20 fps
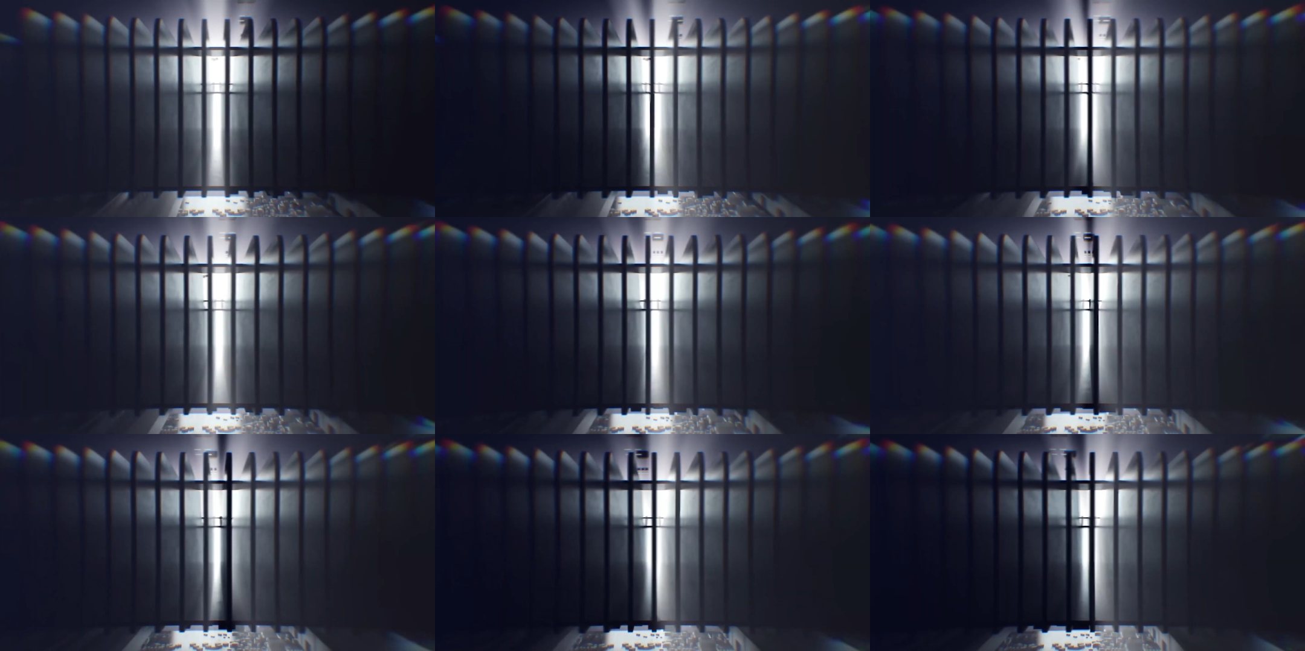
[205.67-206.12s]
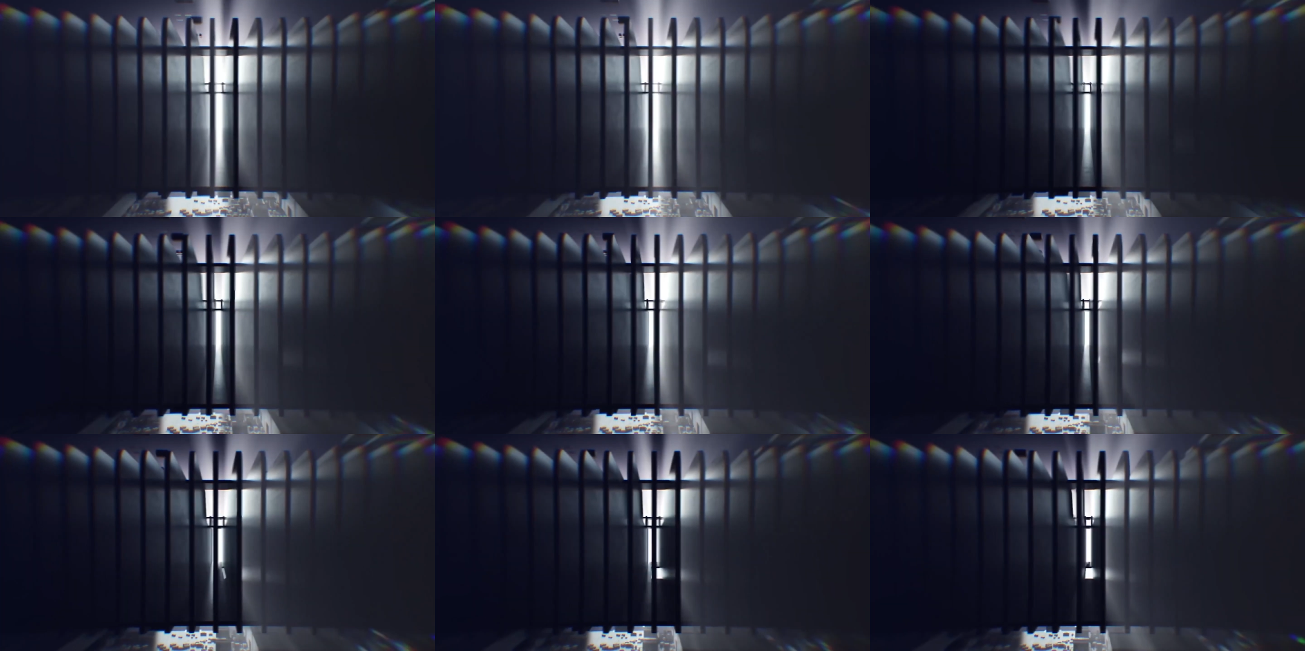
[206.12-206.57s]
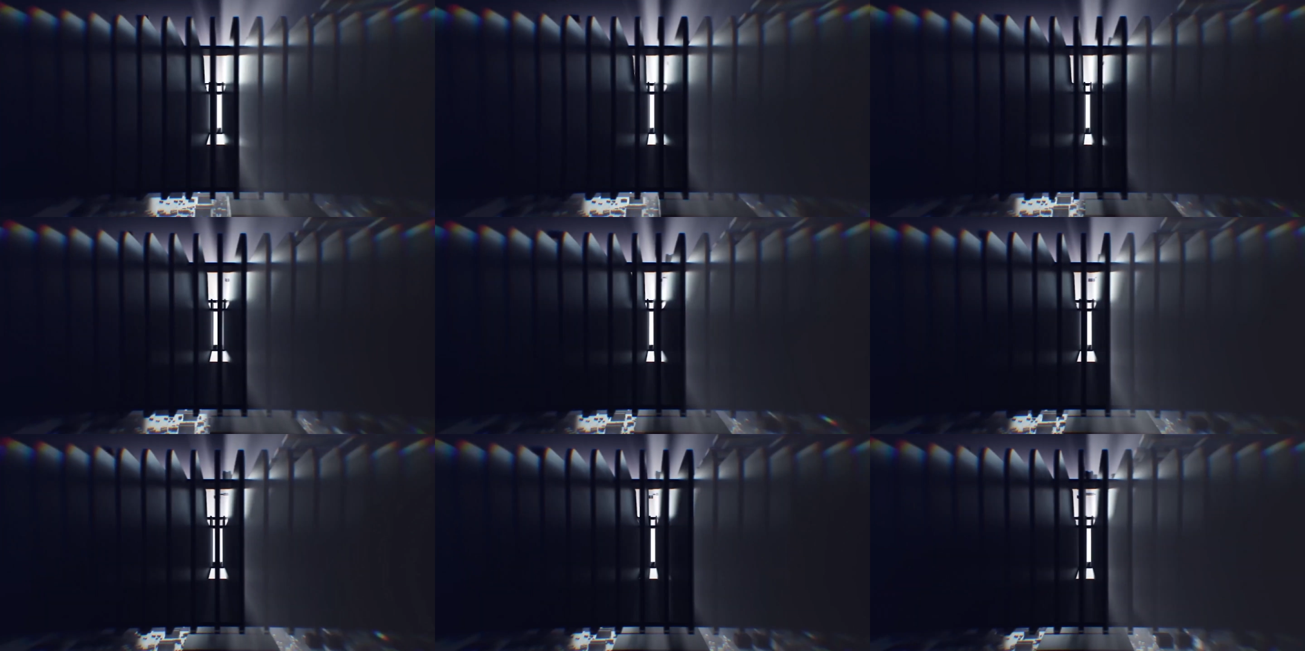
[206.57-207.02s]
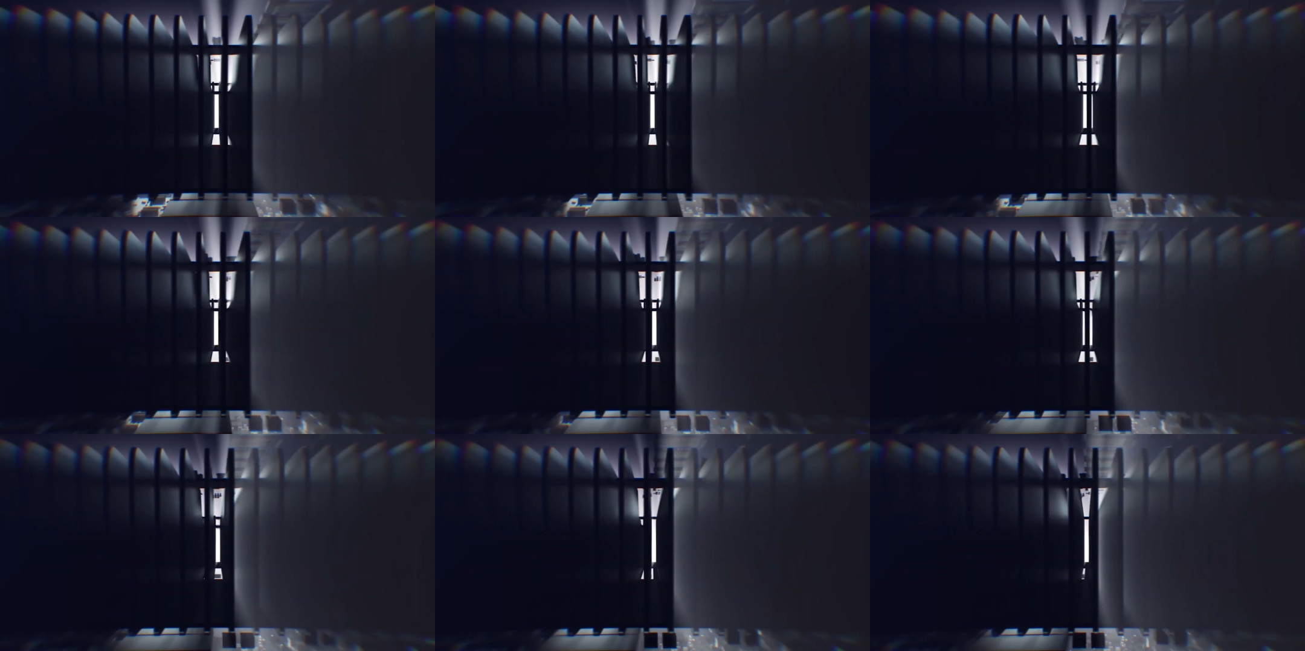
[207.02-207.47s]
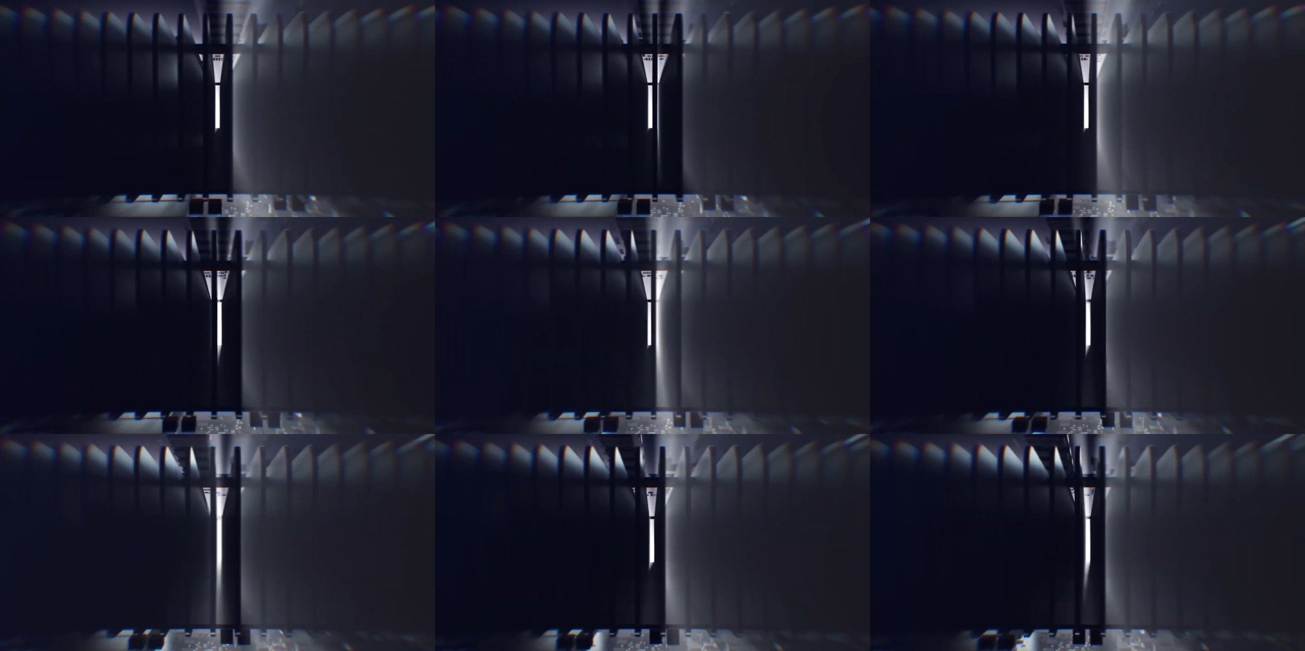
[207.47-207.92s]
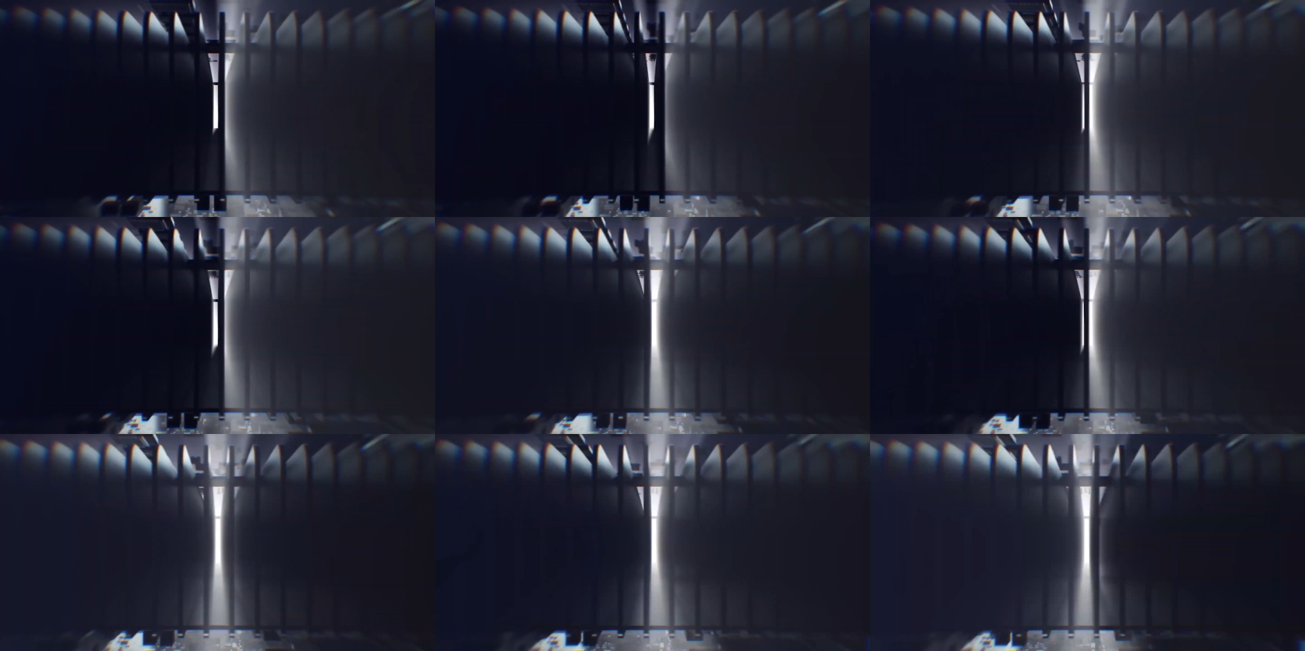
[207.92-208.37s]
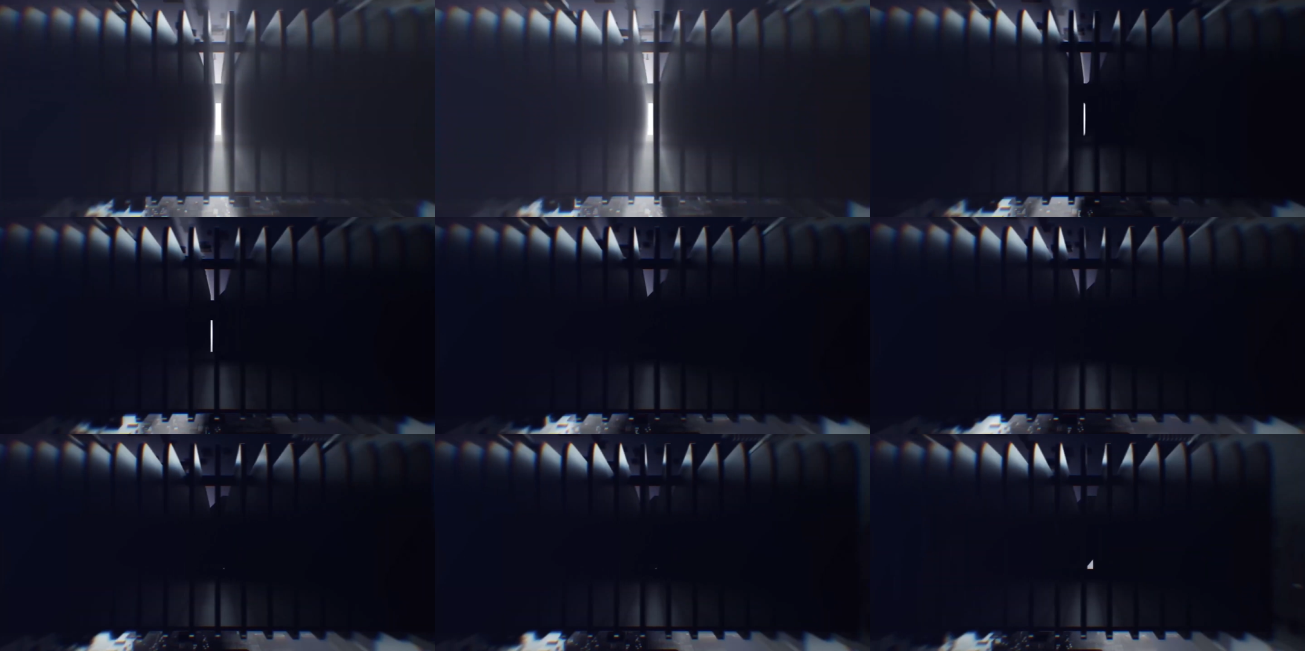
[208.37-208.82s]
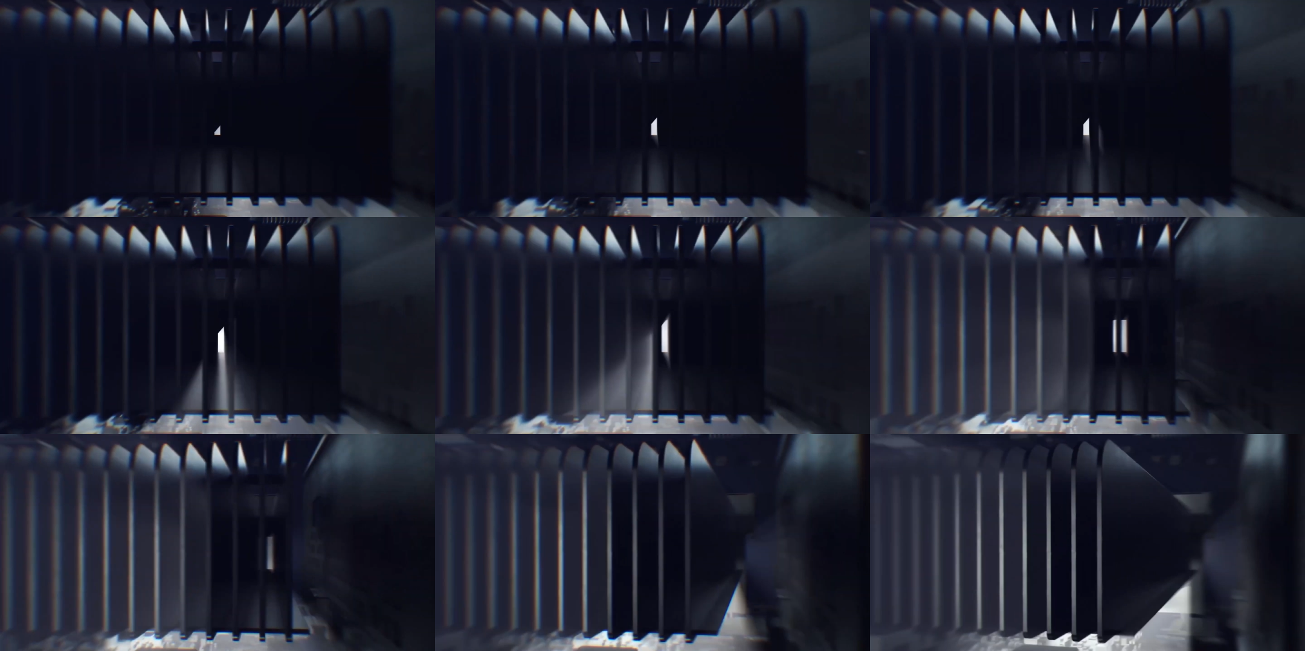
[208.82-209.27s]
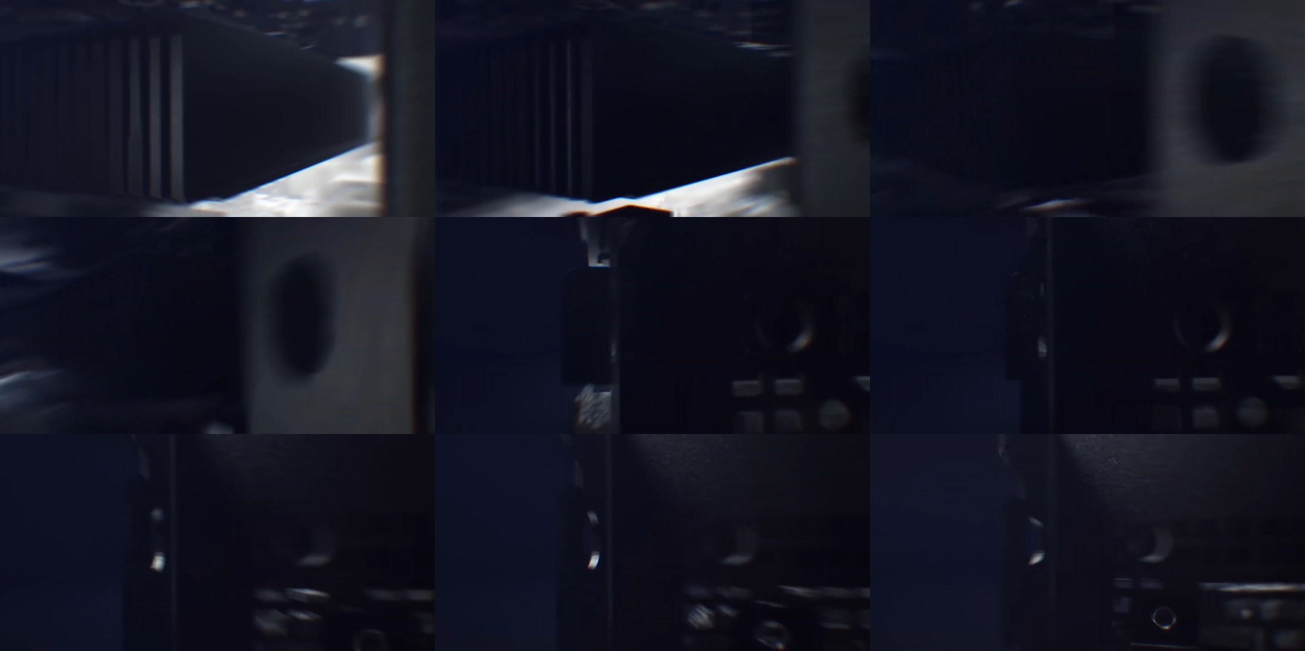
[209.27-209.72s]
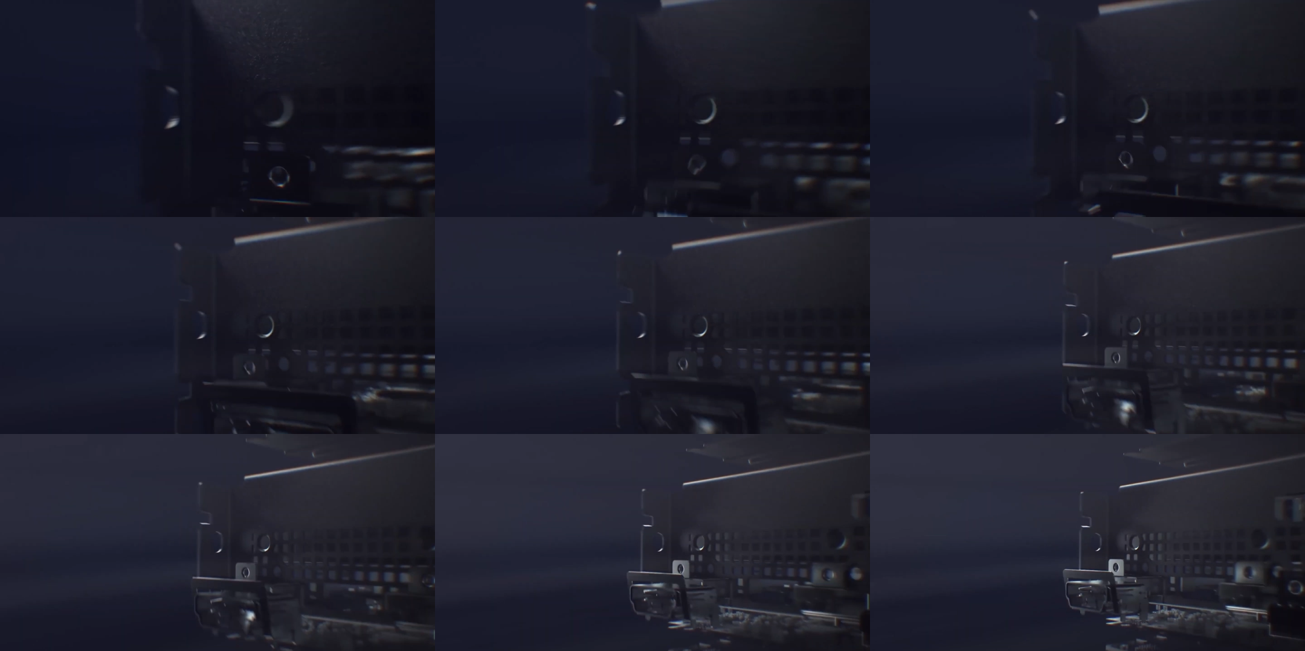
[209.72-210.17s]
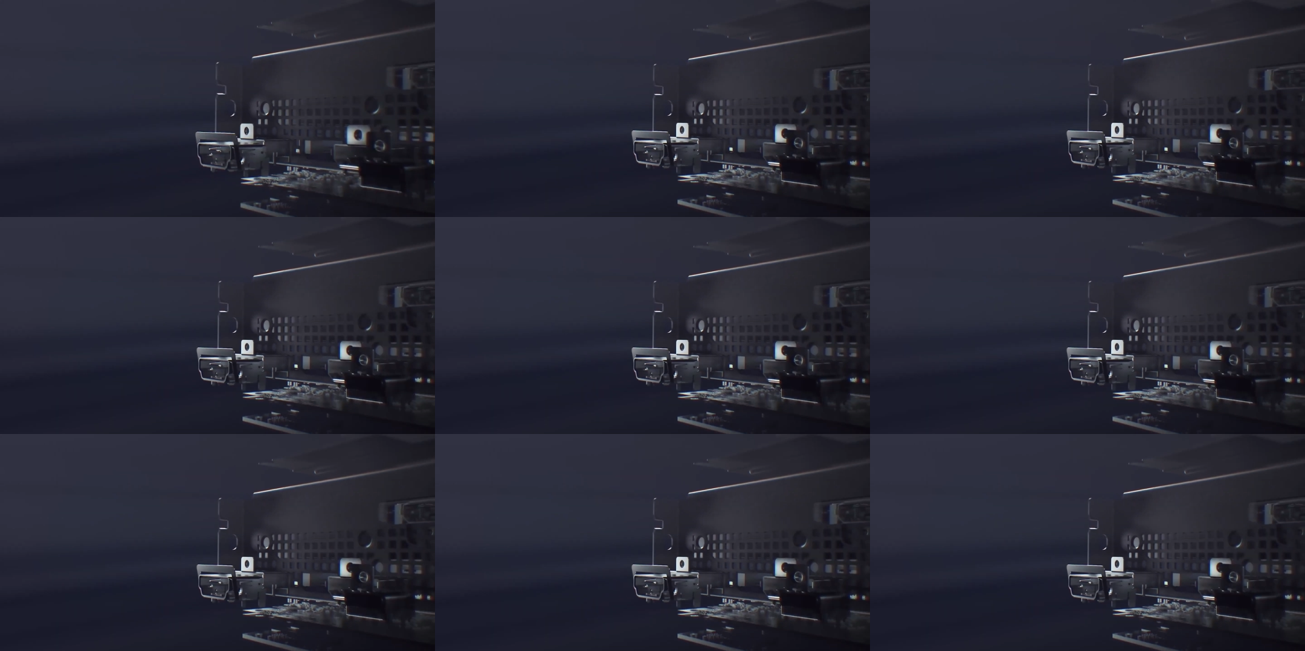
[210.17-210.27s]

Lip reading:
Nobody's mouth can be seen.